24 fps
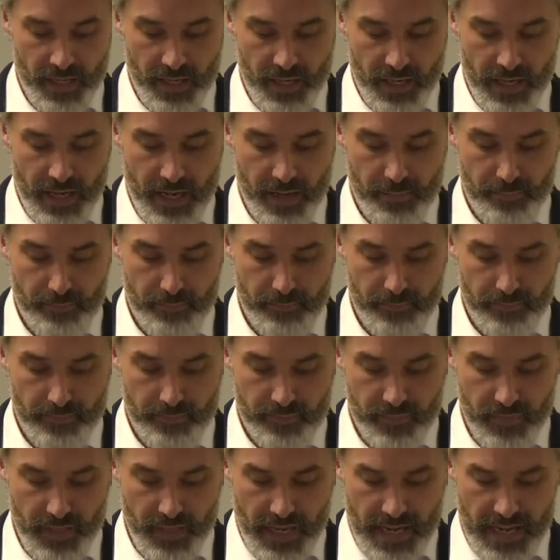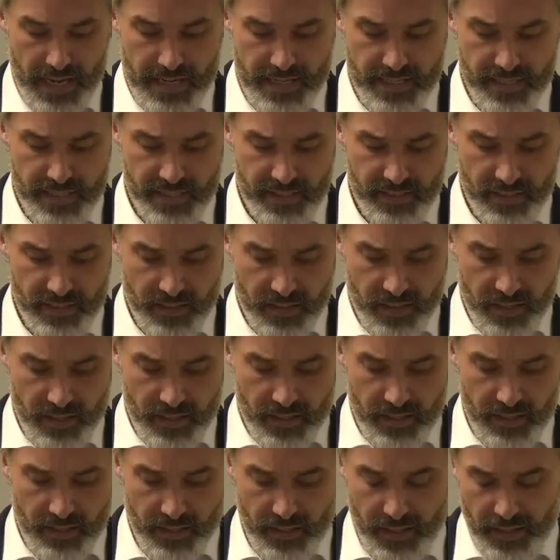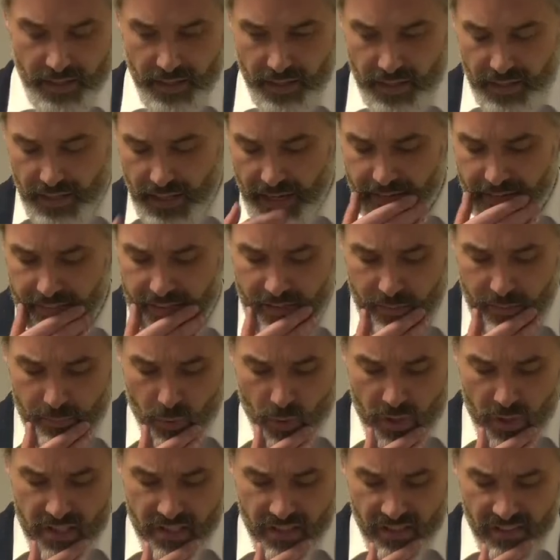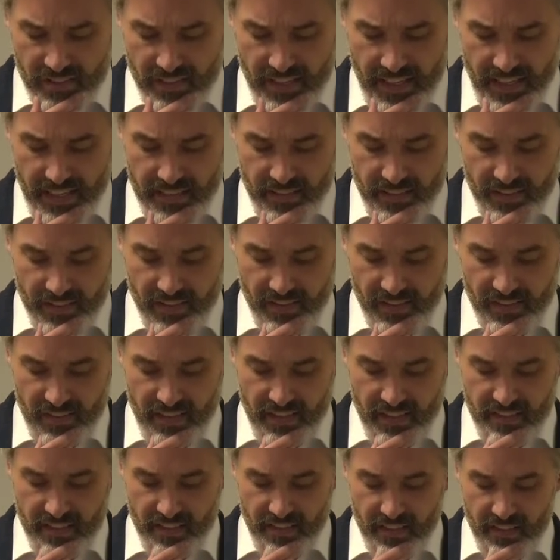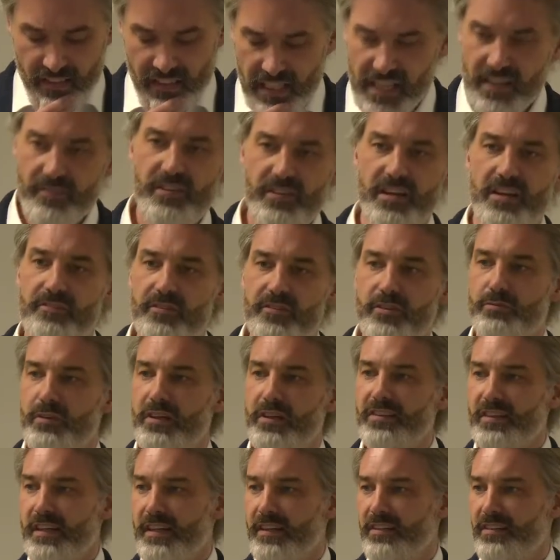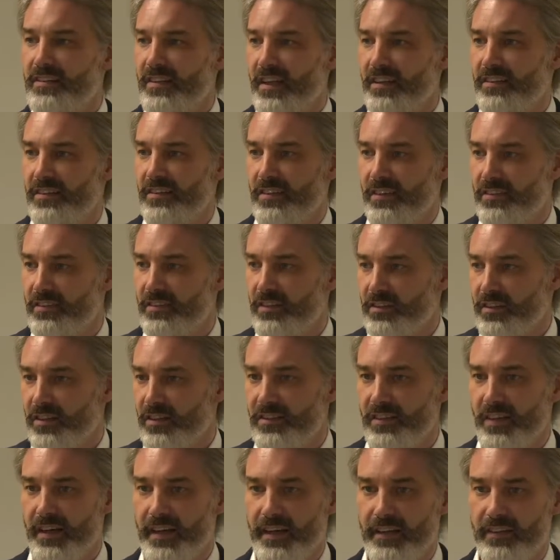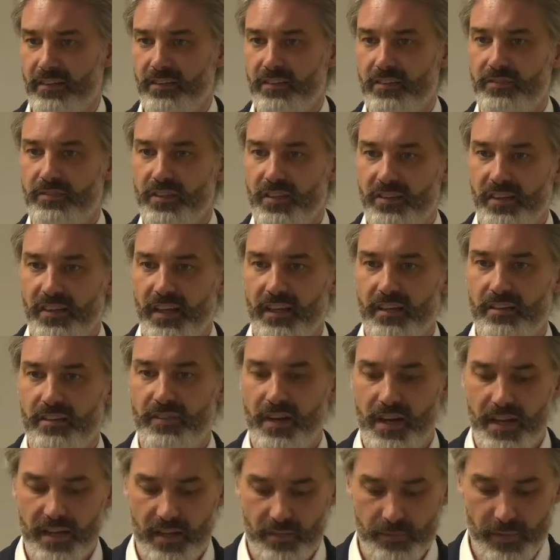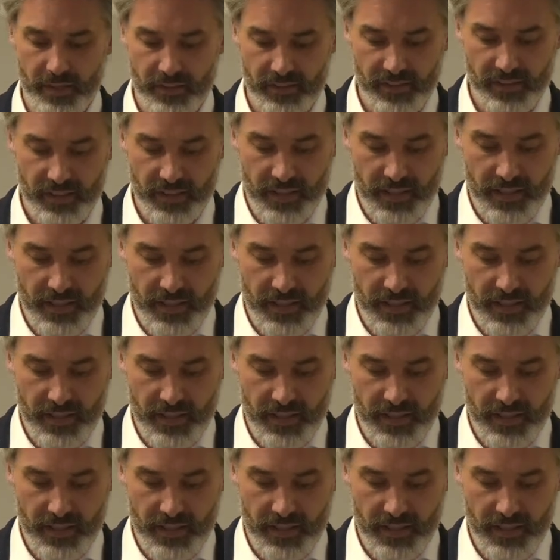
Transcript: And I think the point in saying this is that even if there is a consensus on the science, for the sake of argument,